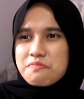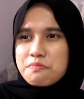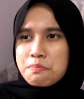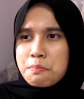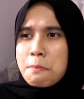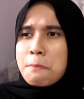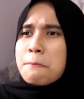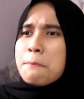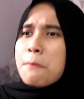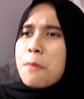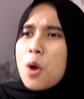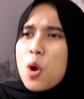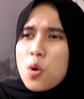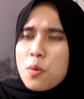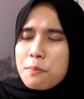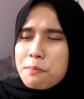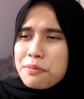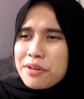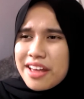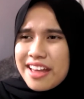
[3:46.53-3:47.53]

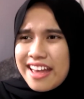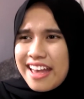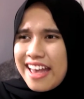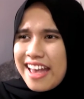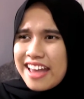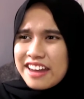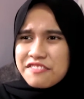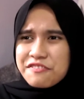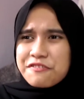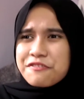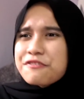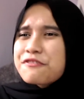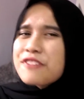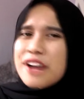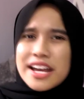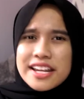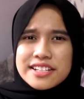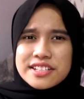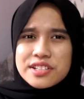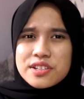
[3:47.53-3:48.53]
mope and
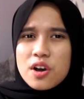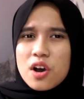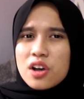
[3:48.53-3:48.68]
fret